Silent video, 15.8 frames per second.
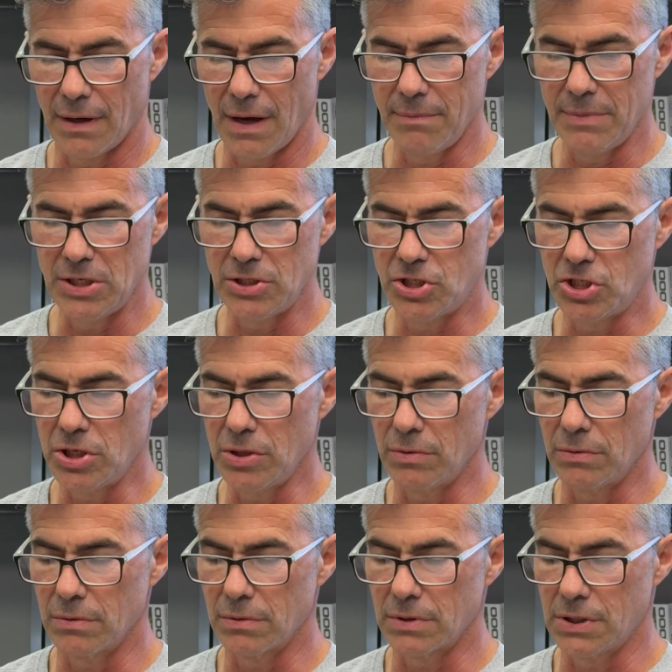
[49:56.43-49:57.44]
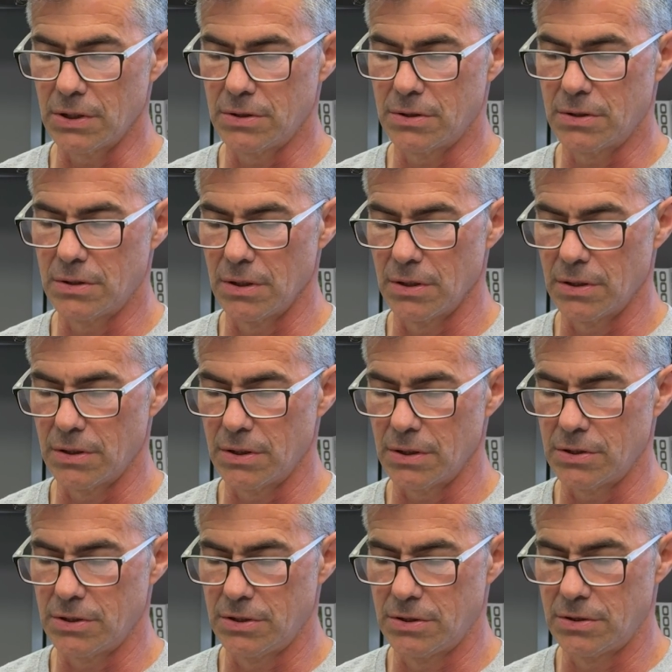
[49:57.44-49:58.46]
I mean, shoot, the
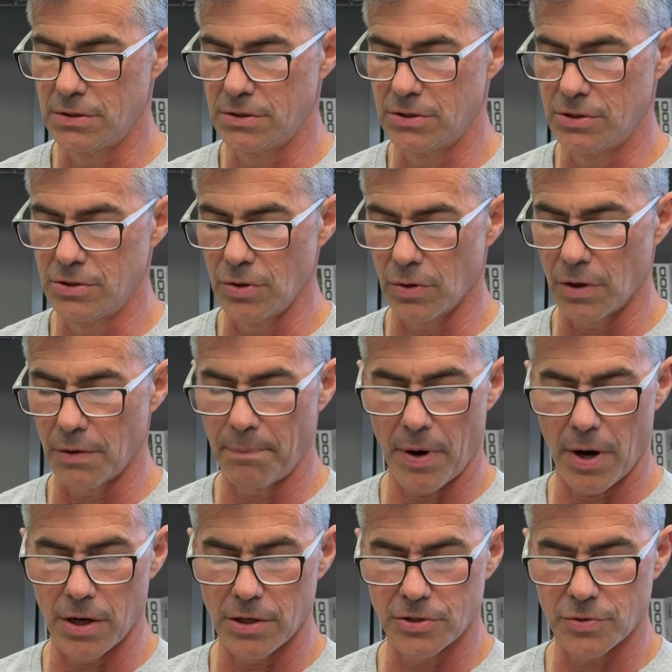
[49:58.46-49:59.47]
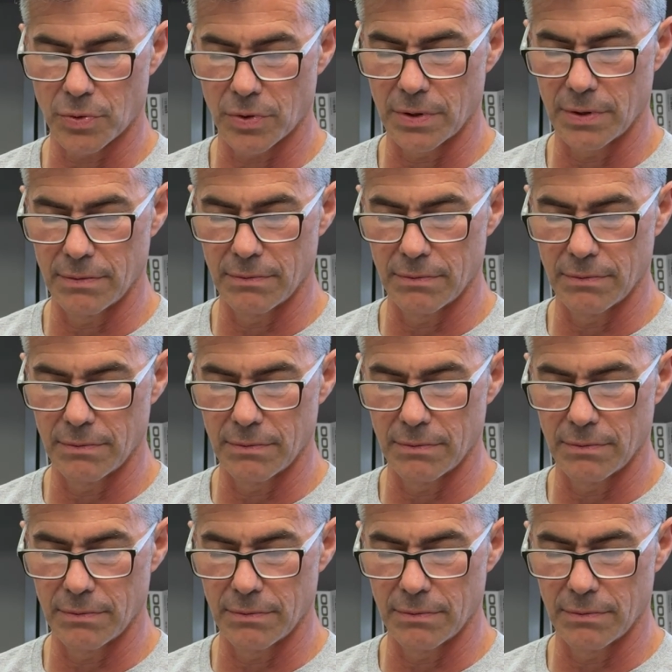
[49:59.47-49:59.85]
door parts were